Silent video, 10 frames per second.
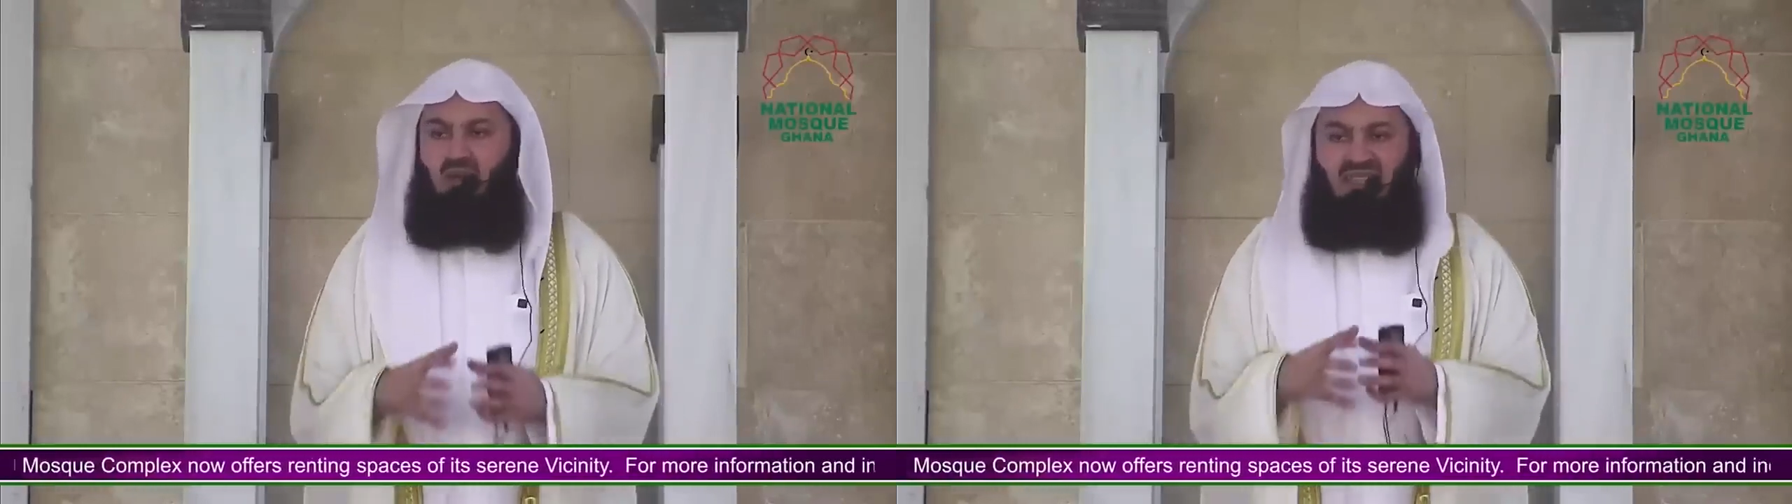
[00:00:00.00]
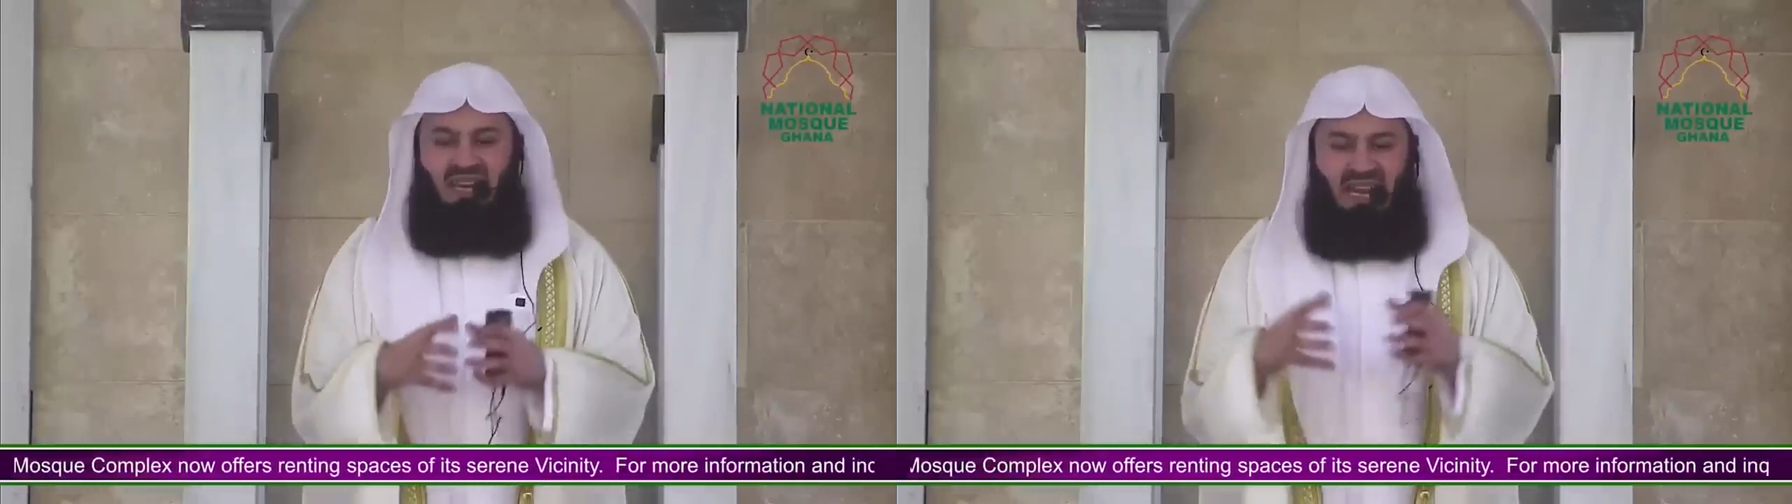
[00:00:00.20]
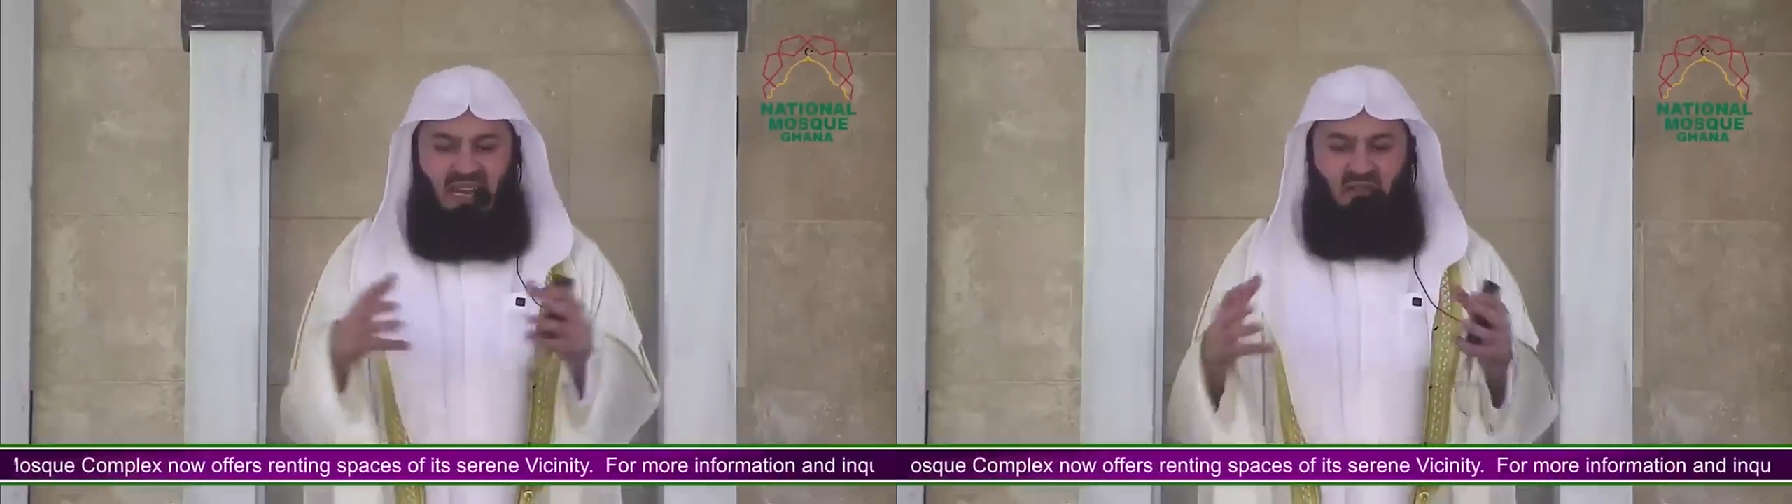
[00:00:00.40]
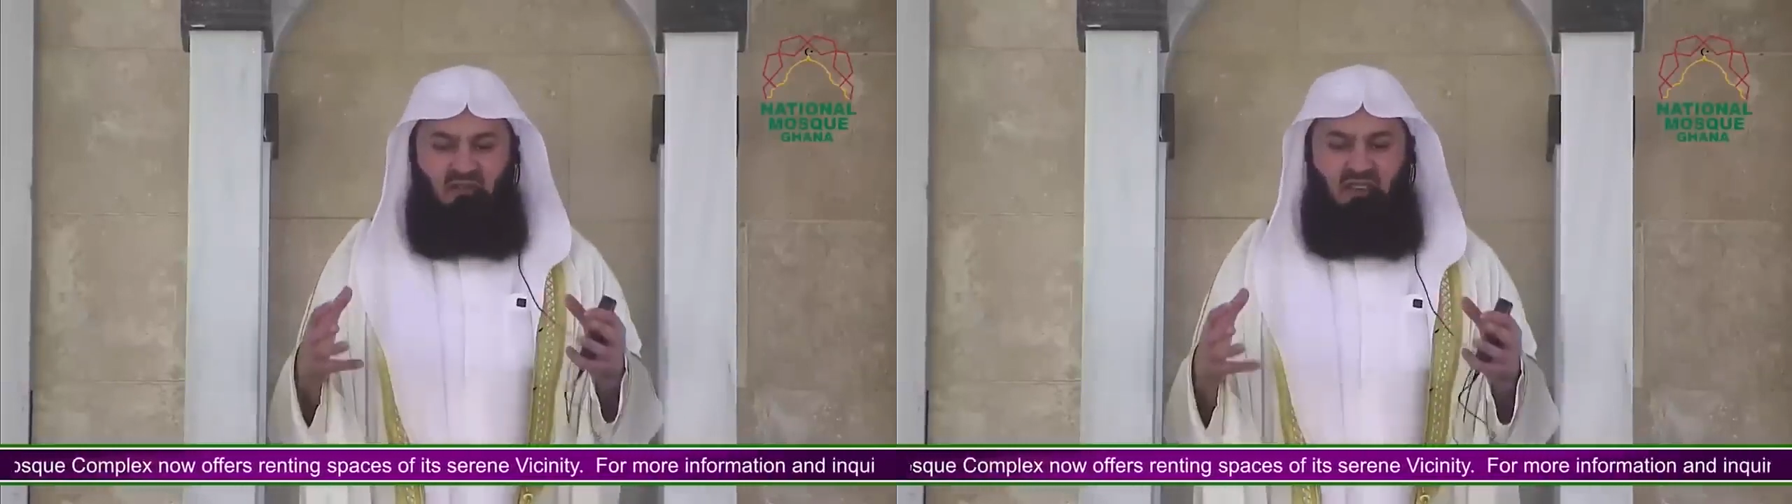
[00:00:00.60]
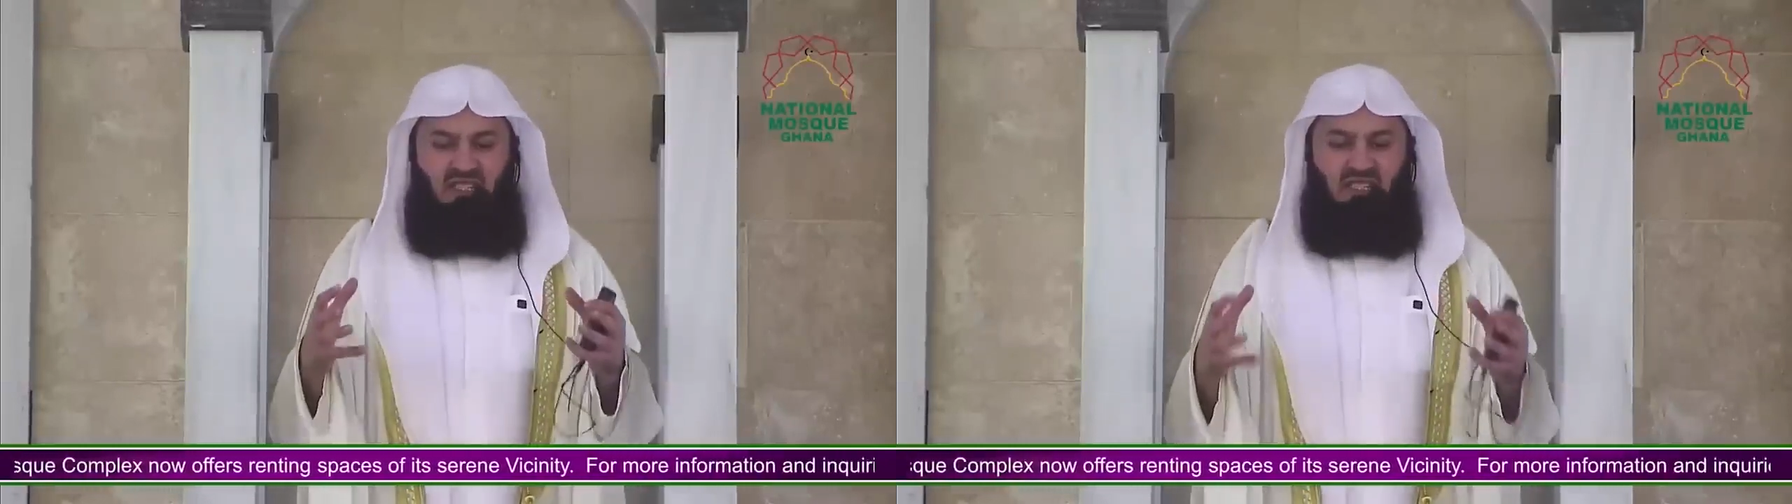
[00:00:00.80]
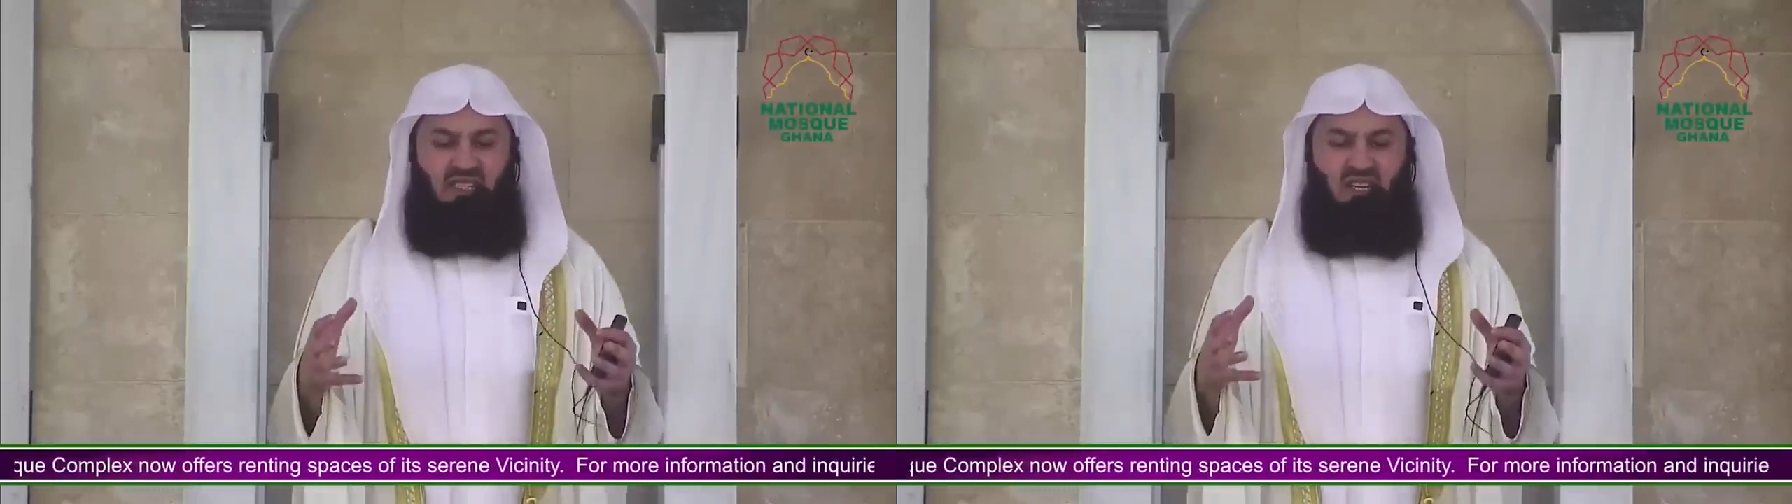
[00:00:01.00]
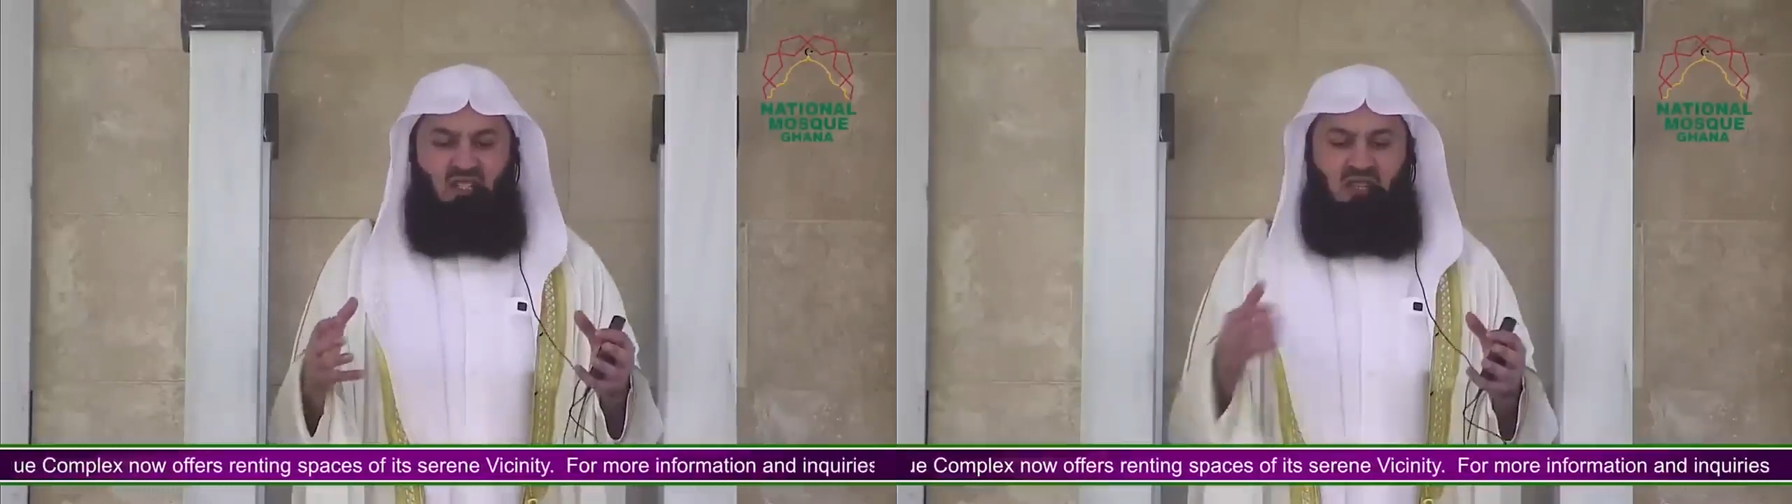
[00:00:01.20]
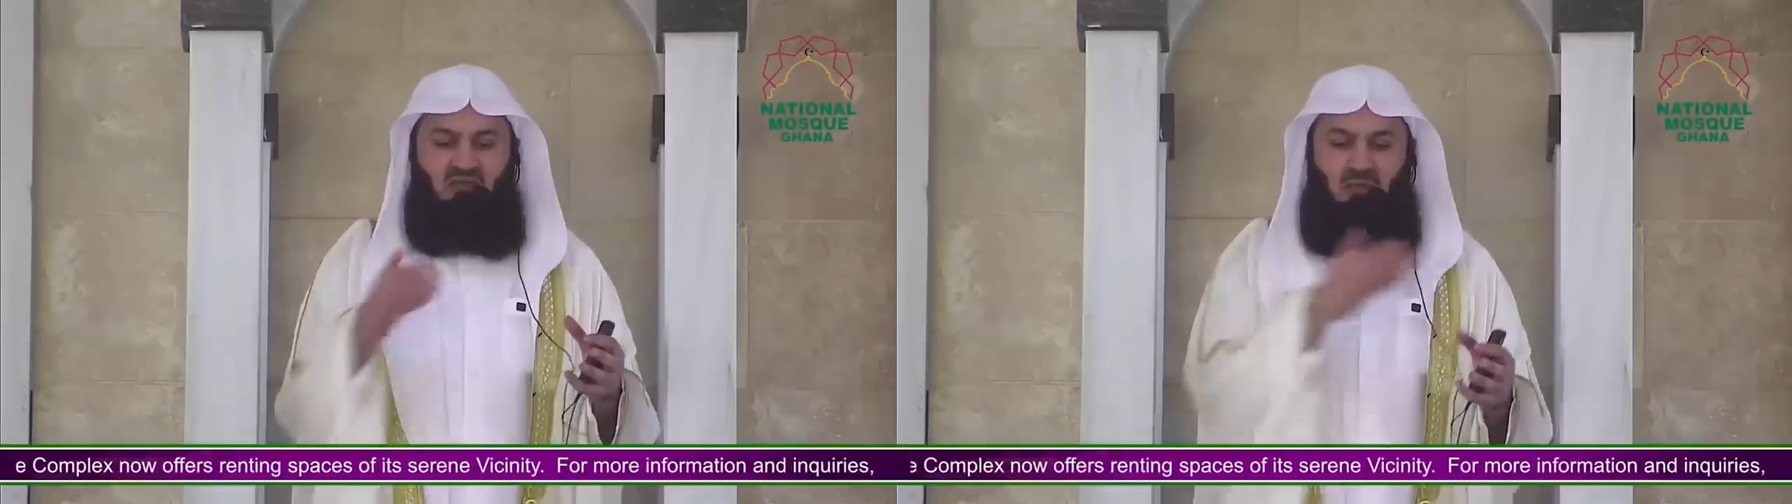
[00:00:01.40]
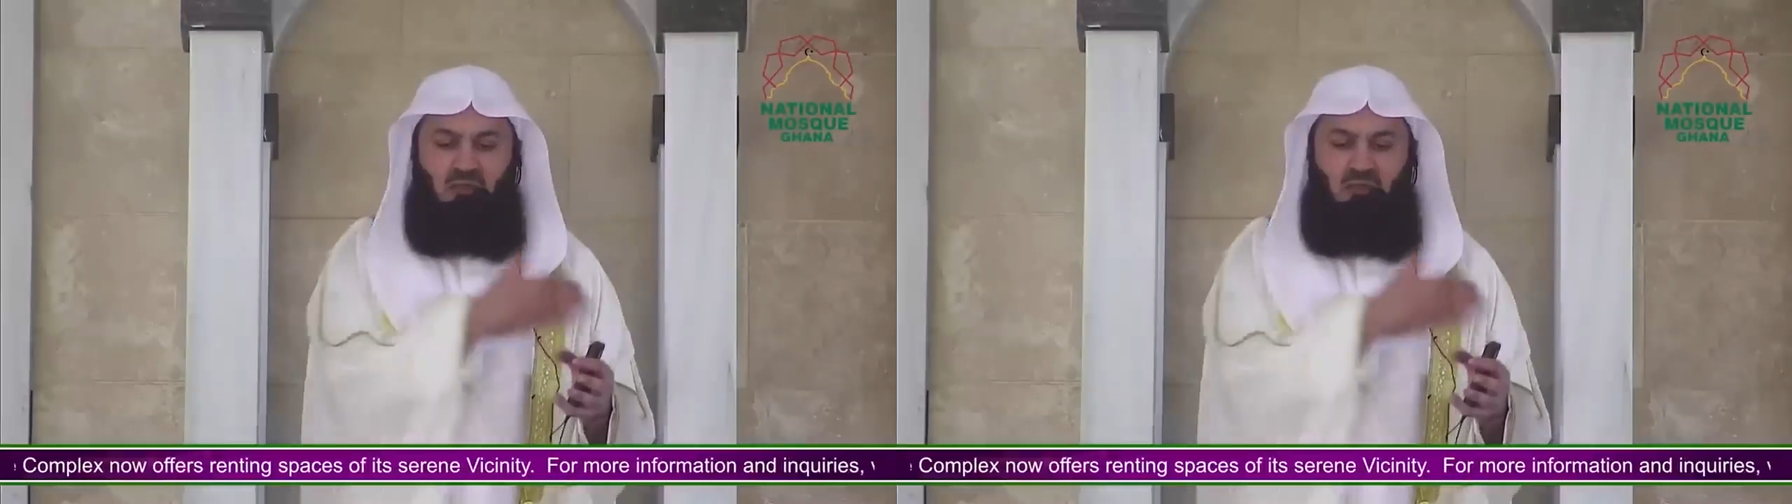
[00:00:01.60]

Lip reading: Because life is such that